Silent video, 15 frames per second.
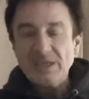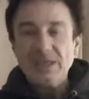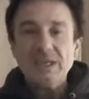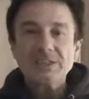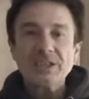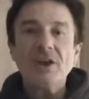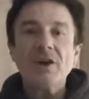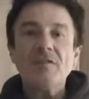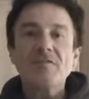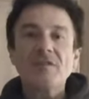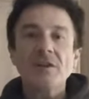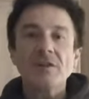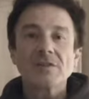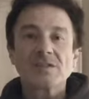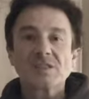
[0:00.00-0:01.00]
and in our
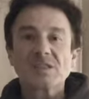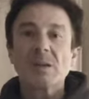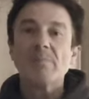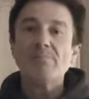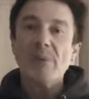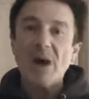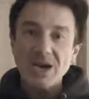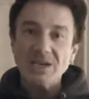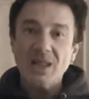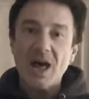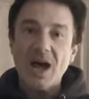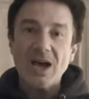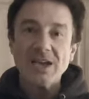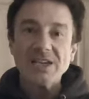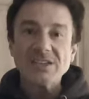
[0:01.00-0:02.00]
faults by
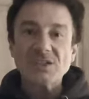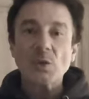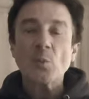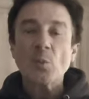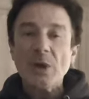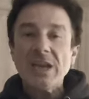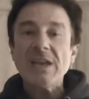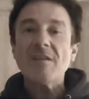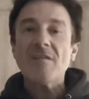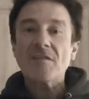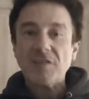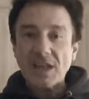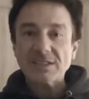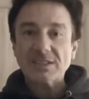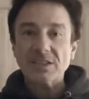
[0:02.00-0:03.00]
lies we
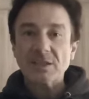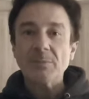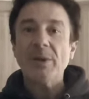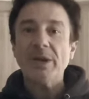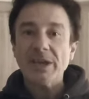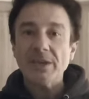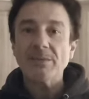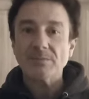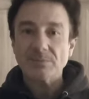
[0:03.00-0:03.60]
flattered be.